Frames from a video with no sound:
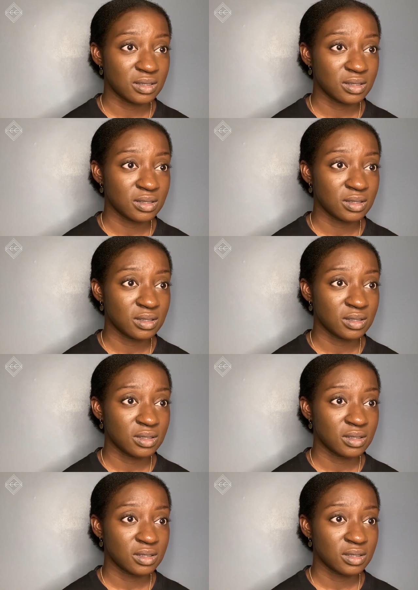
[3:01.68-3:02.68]

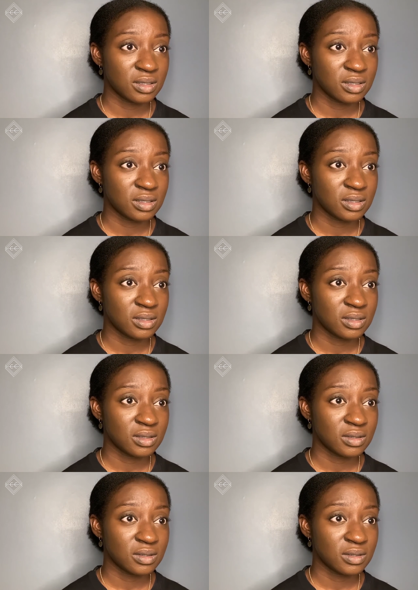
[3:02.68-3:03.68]

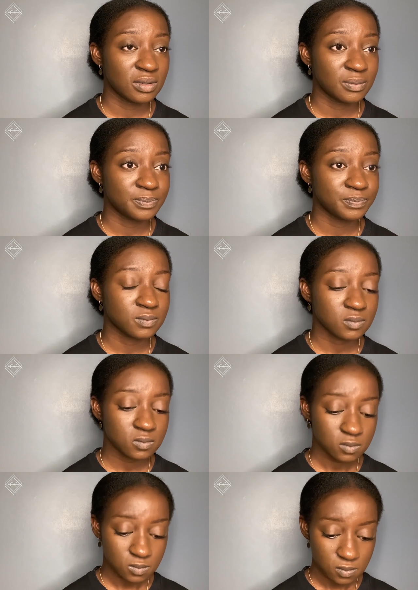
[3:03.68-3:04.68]

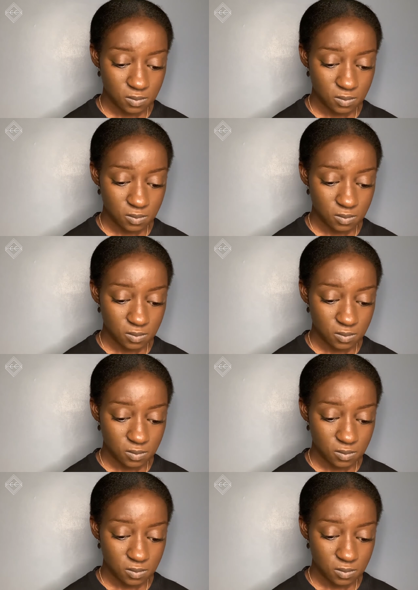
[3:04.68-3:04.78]
(silence)